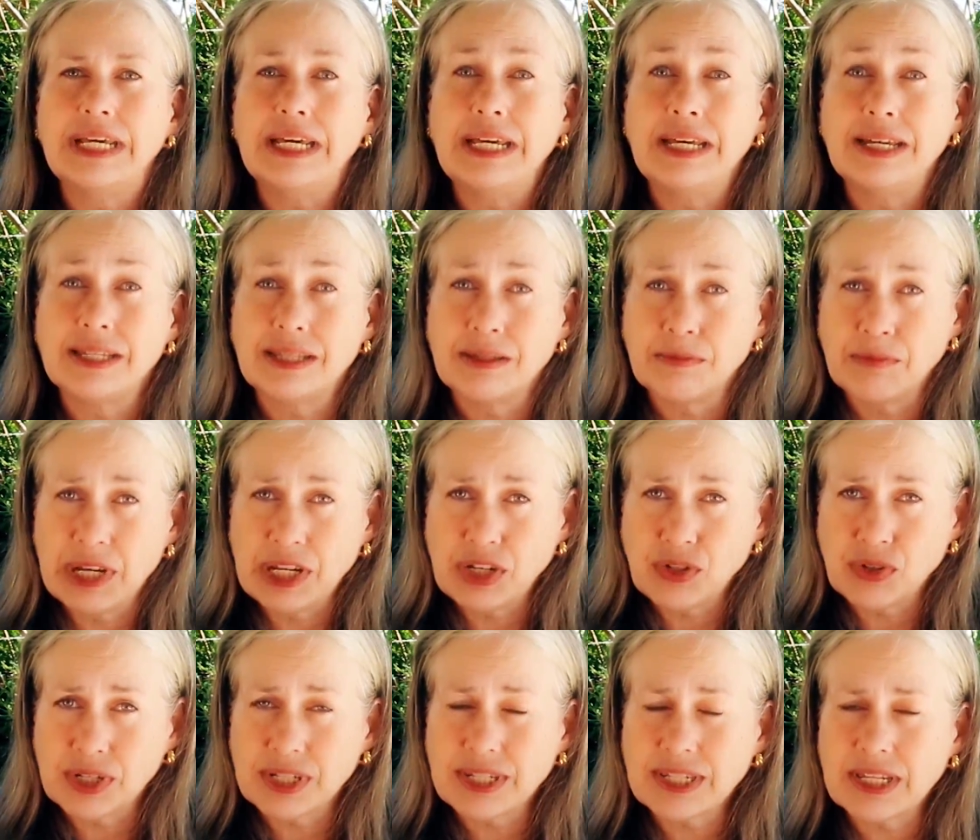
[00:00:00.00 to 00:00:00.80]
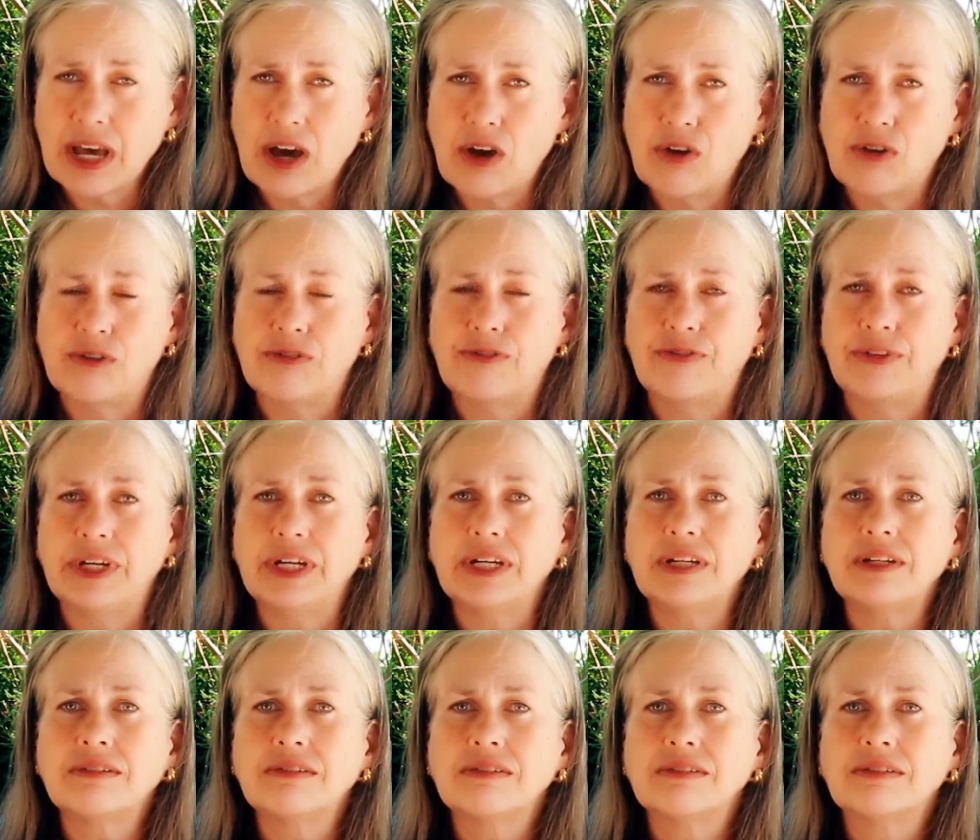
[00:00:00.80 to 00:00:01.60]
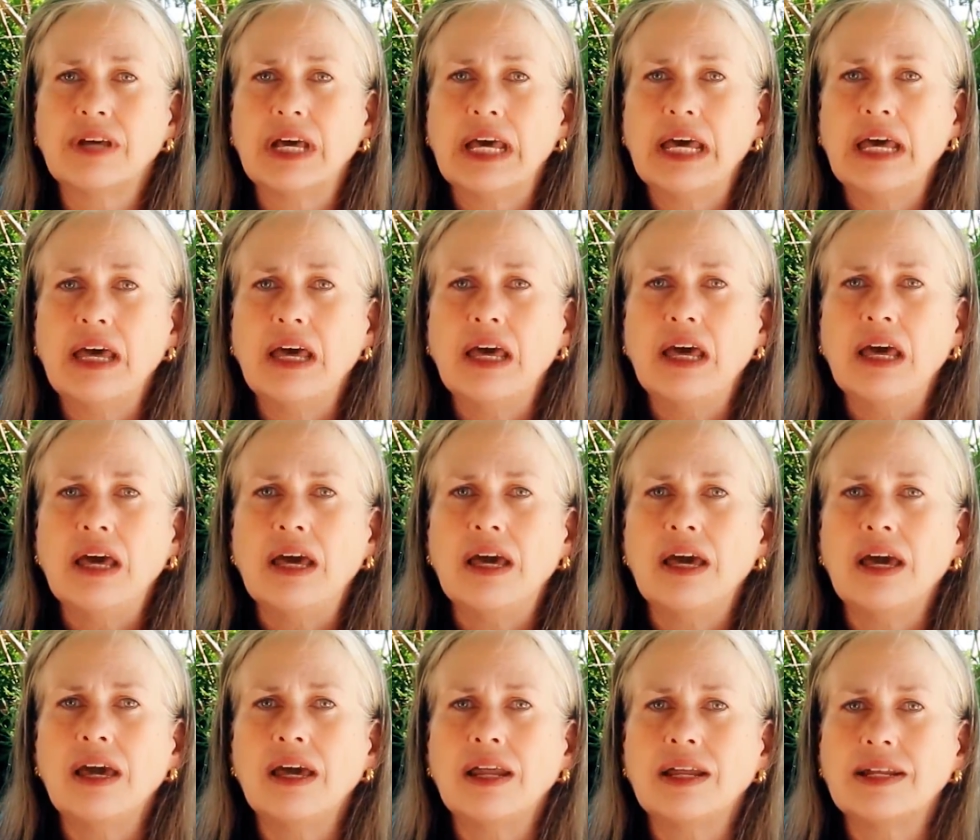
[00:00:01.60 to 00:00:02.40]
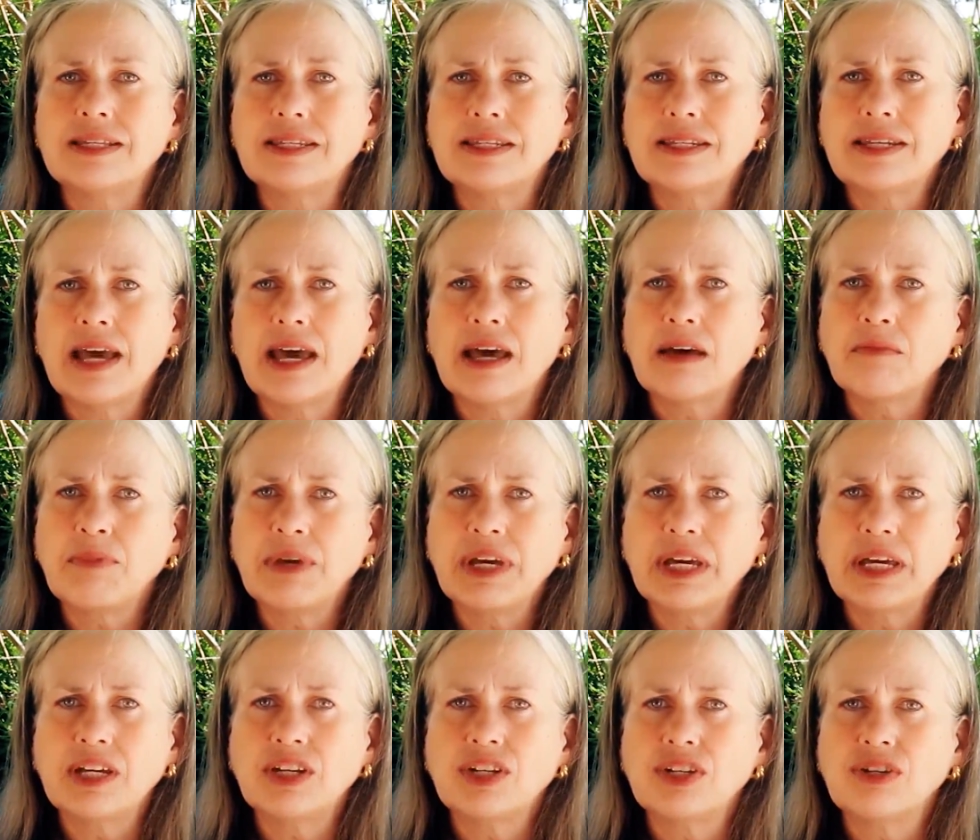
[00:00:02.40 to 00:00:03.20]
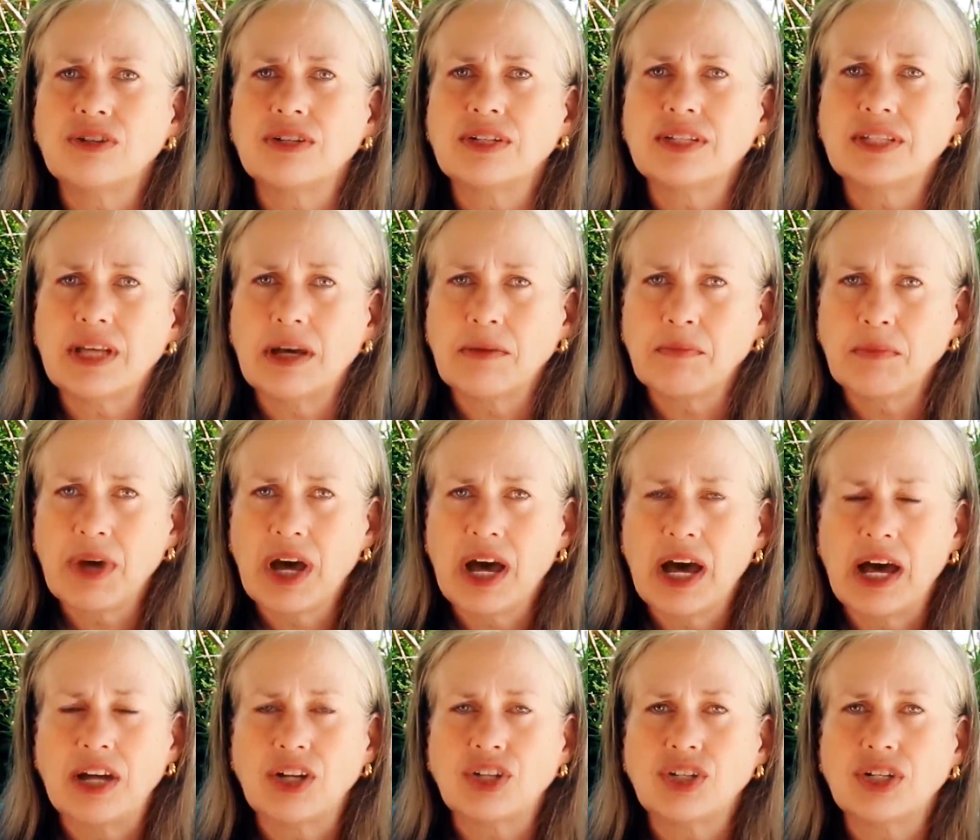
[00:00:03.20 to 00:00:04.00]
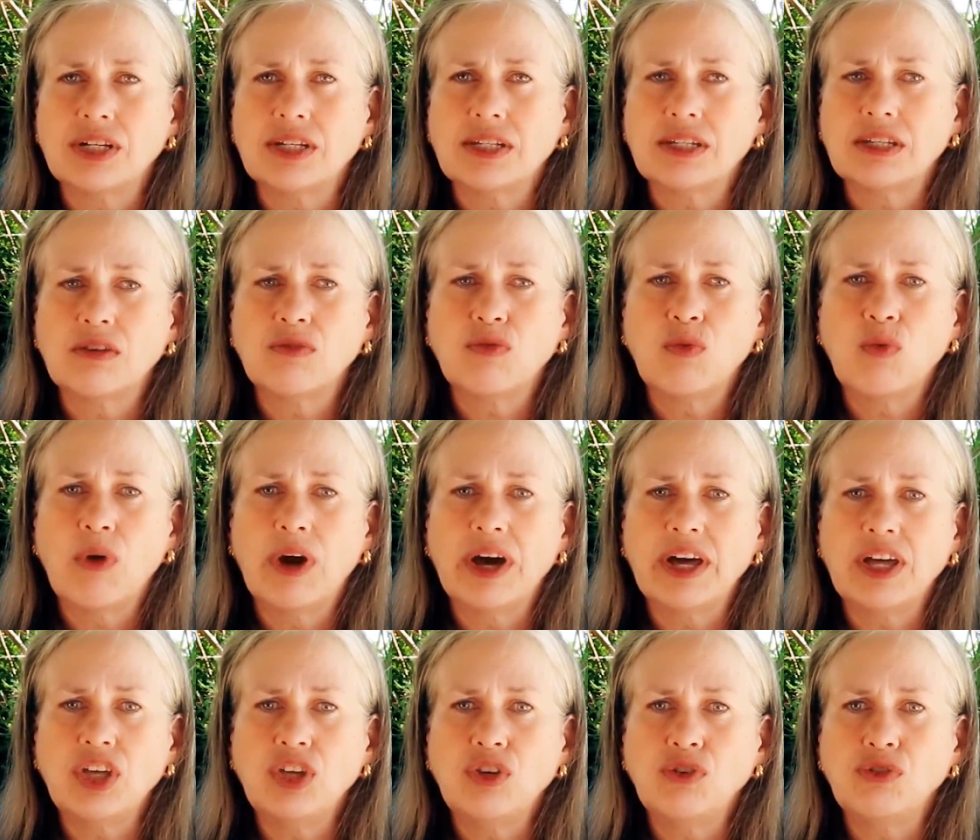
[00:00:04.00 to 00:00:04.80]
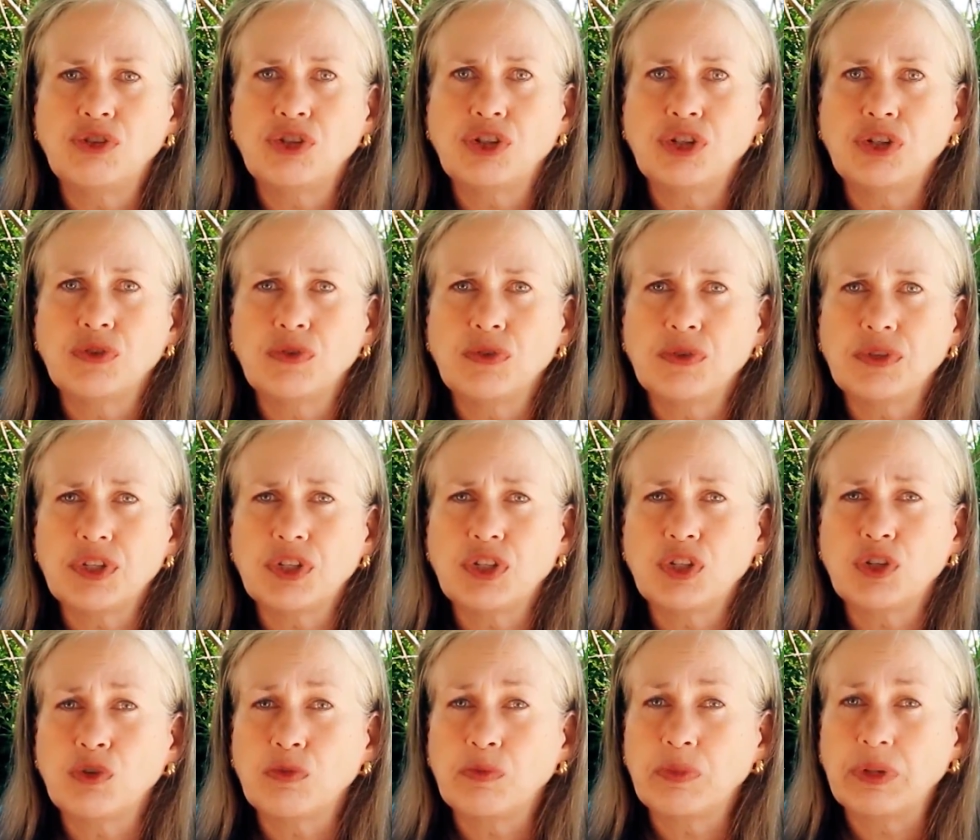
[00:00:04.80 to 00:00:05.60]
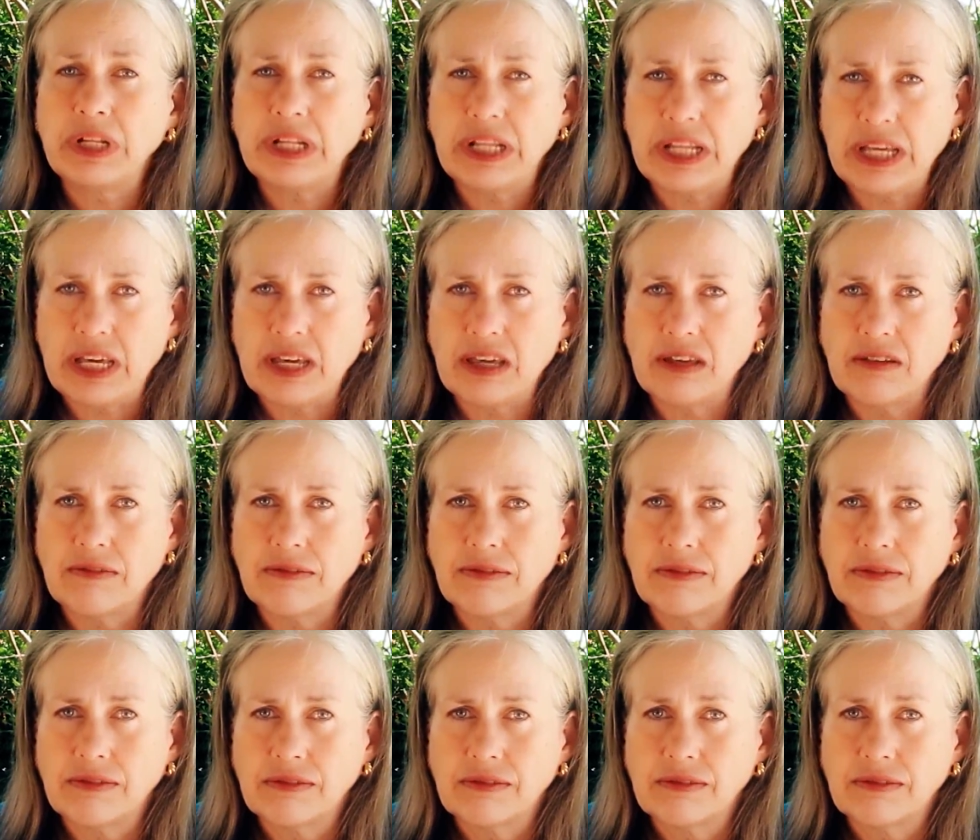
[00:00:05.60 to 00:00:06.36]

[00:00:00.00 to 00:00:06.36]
is a matrix counterfeit, and it's tapping into your subconscious of what you choose to believe.